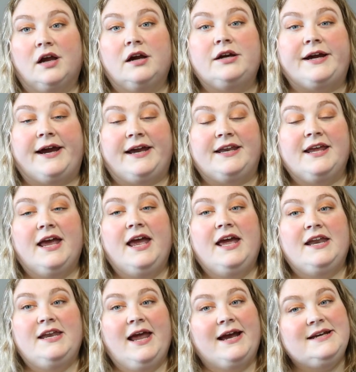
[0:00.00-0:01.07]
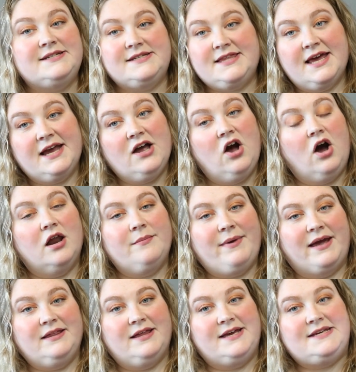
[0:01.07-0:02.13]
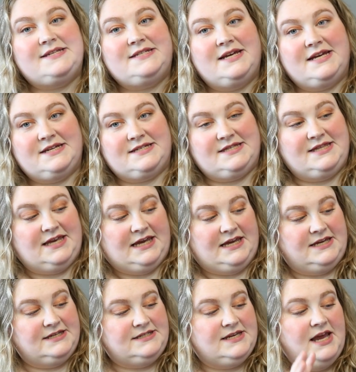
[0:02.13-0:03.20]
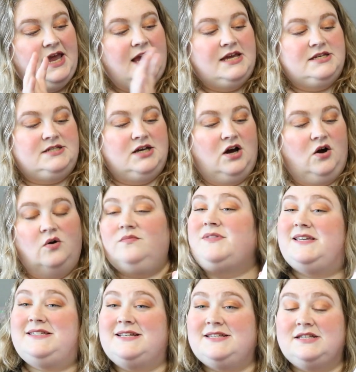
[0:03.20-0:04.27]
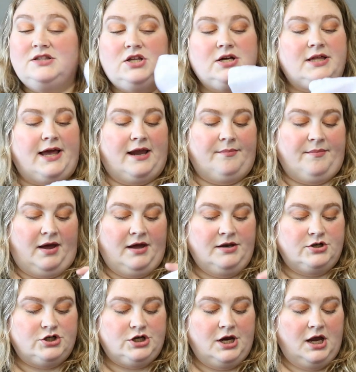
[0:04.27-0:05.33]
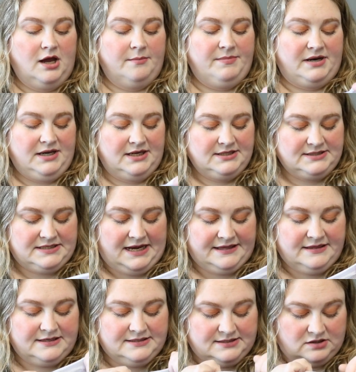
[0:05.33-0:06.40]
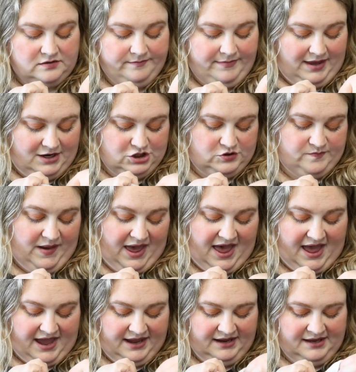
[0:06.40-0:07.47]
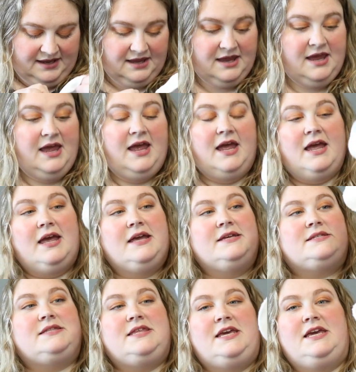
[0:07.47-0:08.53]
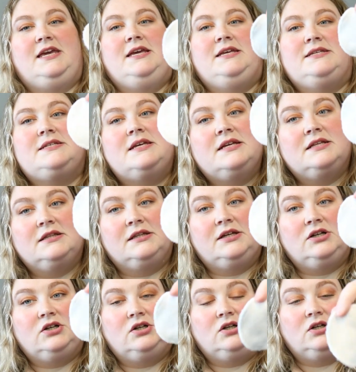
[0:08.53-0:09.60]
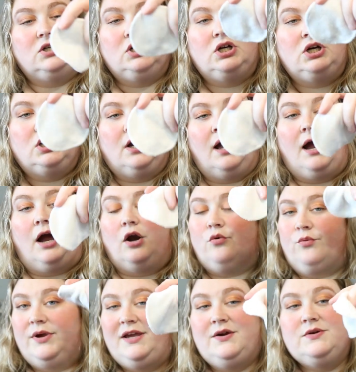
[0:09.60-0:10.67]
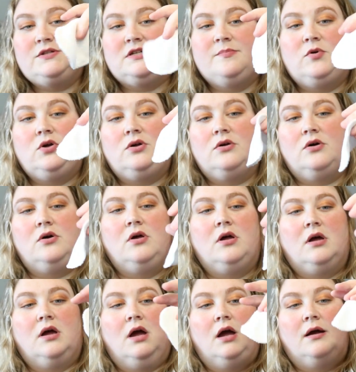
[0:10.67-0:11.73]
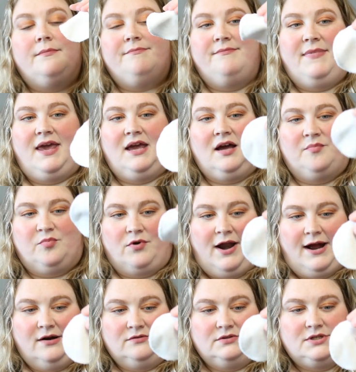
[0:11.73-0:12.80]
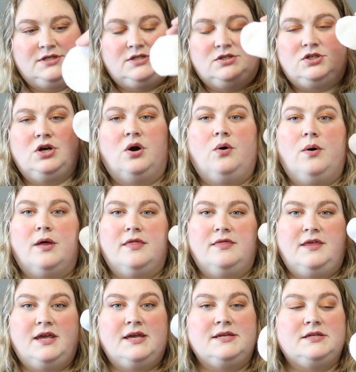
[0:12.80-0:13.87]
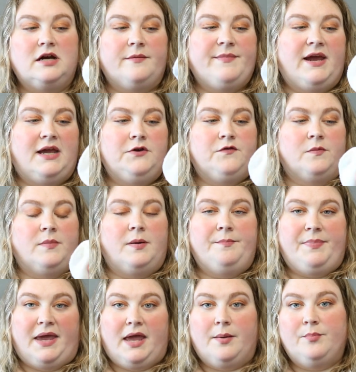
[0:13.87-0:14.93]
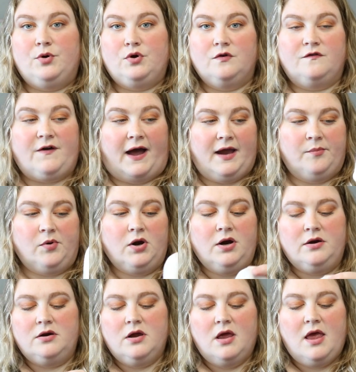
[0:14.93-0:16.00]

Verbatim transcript: Alright, Next thing on my list is these. So this doesn't look like much, but inside this little mesh bag is these little uh, reusable makeup rounds. So these are made from a bamboo fiber